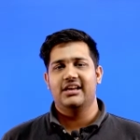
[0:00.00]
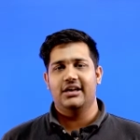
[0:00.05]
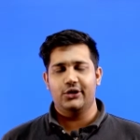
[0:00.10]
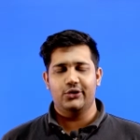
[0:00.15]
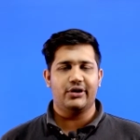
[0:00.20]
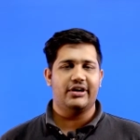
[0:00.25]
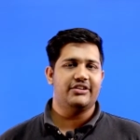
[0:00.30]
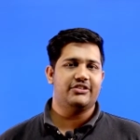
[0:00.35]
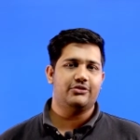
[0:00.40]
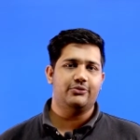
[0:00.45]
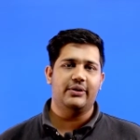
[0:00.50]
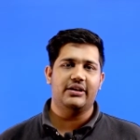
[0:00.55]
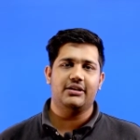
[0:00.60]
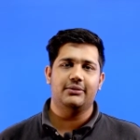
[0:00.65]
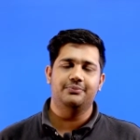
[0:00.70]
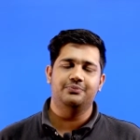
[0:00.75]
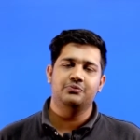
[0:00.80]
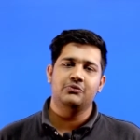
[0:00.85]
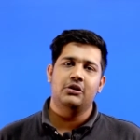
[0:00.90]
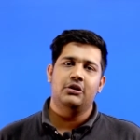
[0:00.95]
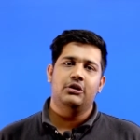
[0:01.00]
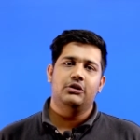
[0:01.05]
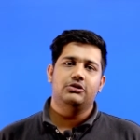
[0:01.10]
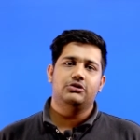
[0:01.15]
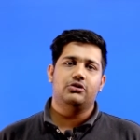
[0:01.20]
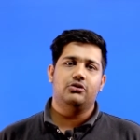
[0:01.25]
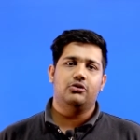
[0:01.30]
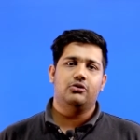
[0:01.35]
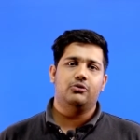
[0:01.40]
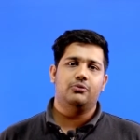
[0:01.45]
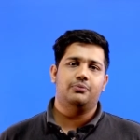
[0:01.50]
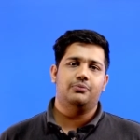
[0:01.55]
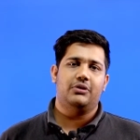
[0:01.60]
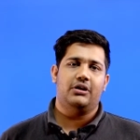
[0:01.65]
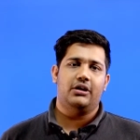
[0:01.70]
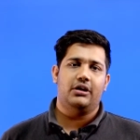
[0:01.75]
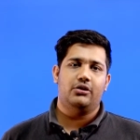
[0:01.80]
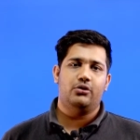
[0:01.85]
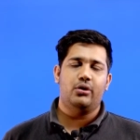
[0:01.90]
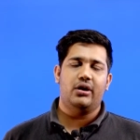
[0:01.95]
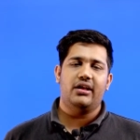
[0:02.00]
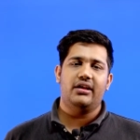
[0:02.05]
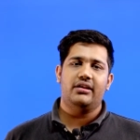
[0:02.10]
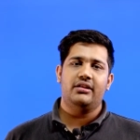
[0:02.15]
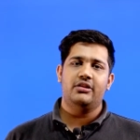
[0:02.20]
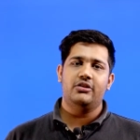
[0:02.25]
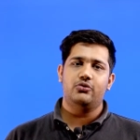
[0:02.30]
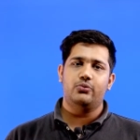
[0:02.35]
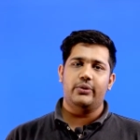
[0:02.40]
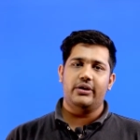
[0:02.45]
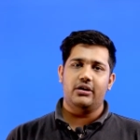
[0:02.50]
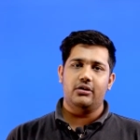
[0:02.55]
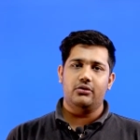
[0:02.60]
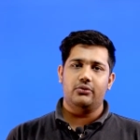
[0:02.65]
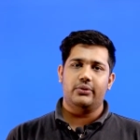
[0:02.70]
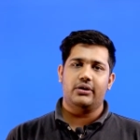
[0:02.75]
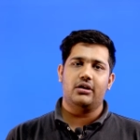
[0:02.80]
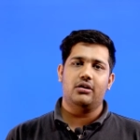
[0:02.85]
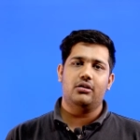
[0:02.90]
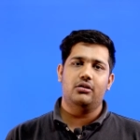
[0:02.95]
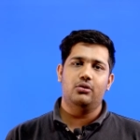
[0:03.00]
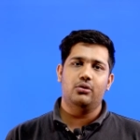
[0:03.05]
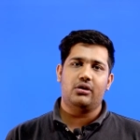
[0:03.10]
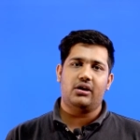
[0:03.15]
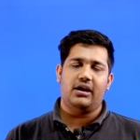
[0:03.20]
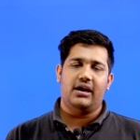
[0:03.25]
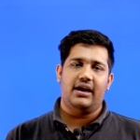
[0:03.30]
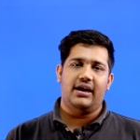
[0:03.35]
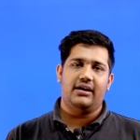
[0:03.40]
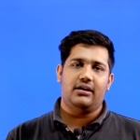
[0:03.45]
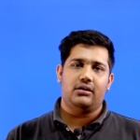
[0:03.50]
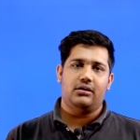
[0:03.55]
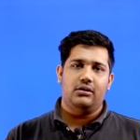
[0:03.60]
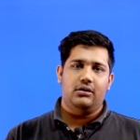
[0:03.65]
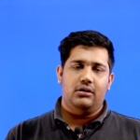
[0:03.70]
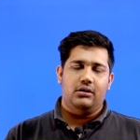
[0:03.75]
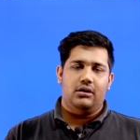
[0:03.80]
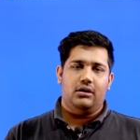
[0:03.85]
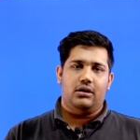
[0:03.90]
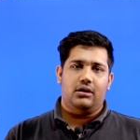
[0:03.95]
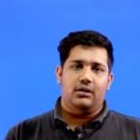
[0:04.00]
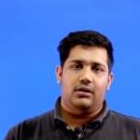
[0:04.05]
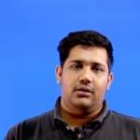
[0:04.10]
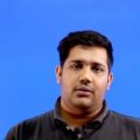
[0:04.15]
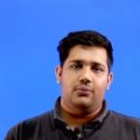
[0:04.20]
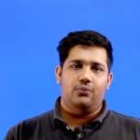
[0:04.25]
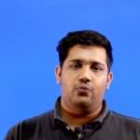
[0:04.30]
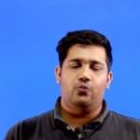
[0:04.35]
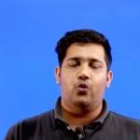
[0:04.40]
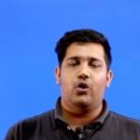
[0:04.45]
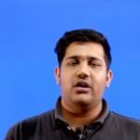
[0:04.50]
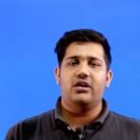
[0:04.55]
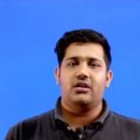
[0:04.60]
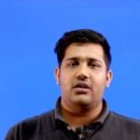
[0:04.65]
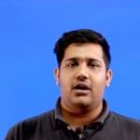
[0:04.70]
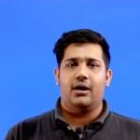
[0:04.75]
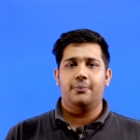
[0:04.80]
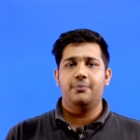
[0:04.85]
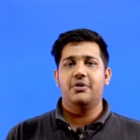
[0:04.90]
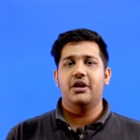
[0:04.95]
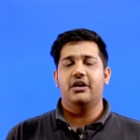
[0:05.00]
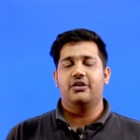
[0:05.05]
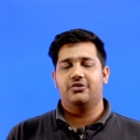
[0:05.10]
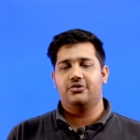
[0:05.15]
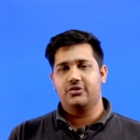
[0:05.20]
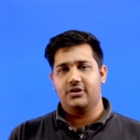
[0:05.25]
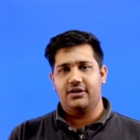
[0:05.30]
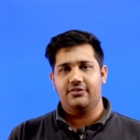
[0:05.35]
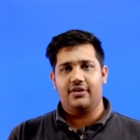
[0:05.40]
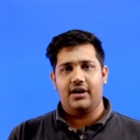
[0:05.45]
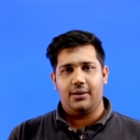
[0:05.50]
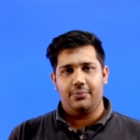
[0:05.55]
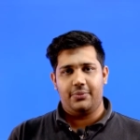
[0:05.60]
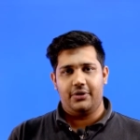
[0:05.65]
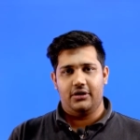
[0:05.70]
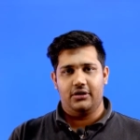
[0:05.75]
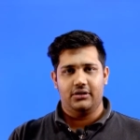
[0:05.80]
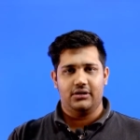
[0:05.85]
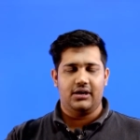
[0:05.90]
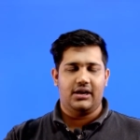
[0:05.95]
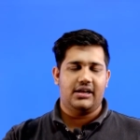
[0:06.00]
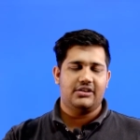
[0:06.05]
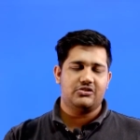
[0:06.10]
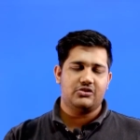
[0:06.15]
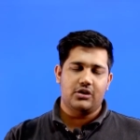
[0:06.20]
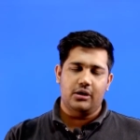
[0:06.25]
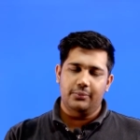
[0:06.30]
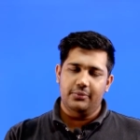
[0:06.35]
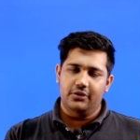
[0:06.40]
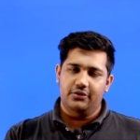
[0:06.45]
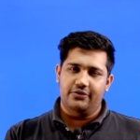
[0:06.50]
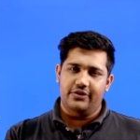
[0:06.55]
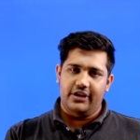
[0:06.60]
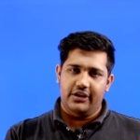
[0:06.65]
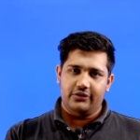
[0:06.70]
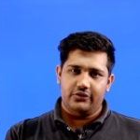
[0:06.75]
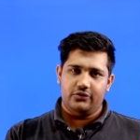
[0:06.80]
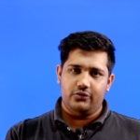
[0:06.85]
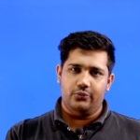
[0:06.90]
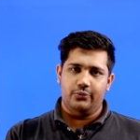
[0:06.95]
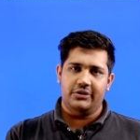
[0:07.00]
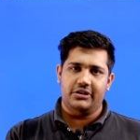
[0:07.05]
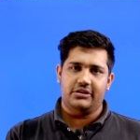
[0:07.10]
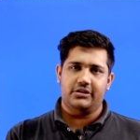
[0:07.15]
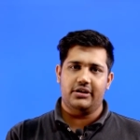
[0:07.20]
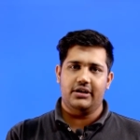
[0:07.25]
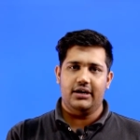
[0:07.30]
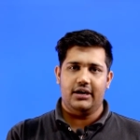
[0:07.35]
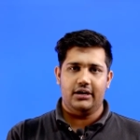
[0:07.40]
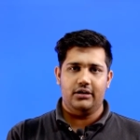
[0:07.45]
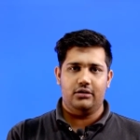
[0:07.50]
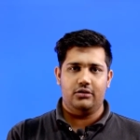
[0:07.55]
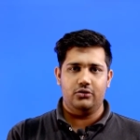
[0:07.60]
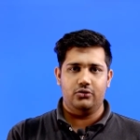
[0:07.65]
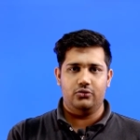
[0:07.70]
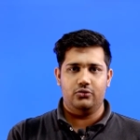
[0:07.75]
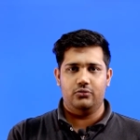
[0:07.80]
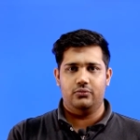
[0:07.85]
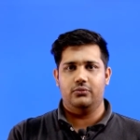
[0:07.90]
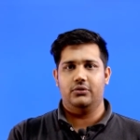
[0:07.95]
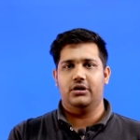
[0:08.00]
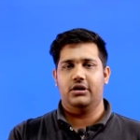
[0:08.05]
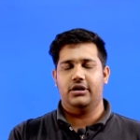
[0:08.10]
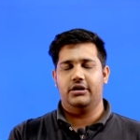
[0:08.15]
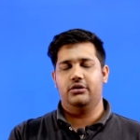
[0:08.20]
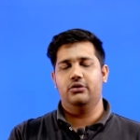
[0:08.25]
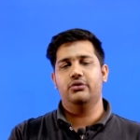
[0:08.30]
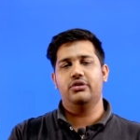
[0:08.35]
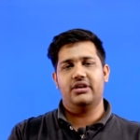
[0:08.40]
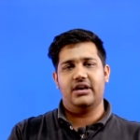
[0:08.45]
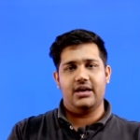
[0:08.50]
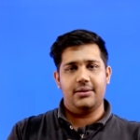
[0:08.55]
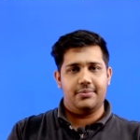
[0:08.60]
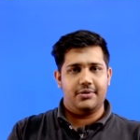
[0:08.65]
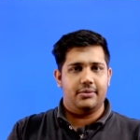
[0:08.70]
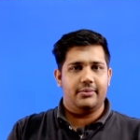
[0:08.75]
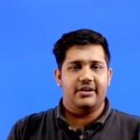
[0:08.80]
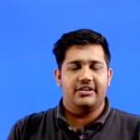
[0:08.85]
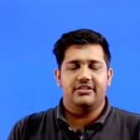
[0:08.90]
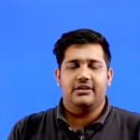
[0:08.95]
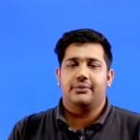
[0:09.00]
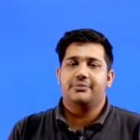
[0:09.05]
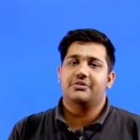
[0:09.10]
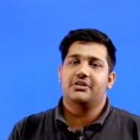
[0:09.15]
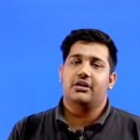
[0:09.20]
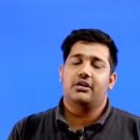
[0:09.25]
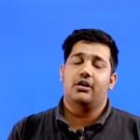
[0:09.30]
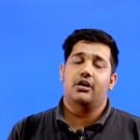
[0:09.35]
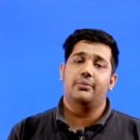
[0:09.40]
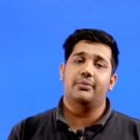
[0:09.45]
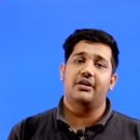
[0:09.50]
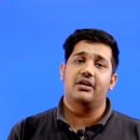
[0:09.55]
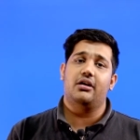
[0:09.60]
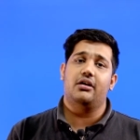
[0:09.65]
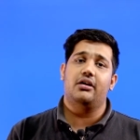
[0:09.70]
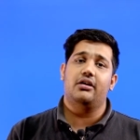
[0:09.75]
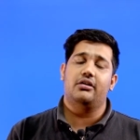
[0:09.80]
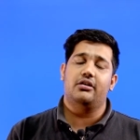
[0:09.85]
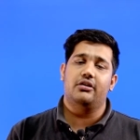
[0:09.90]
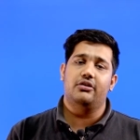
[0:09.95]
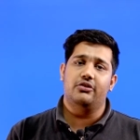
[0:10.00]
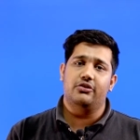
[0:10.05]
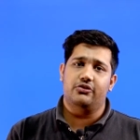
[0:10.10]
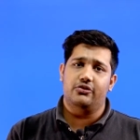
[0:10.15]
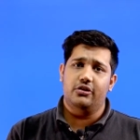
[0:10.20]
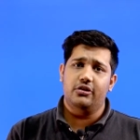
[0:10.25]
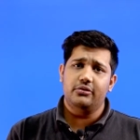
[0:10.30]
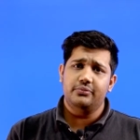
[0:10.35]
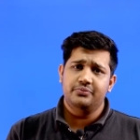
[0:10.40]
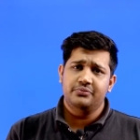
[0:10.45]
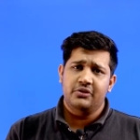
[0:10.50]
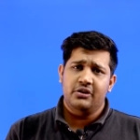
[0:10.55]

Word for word: Hello guys, welcome. So uh, today in this video, we're going to look at uh, what updates have happened in the last couple of days with regard to, uh, you know, the IPM exams that are going to be conducted this year.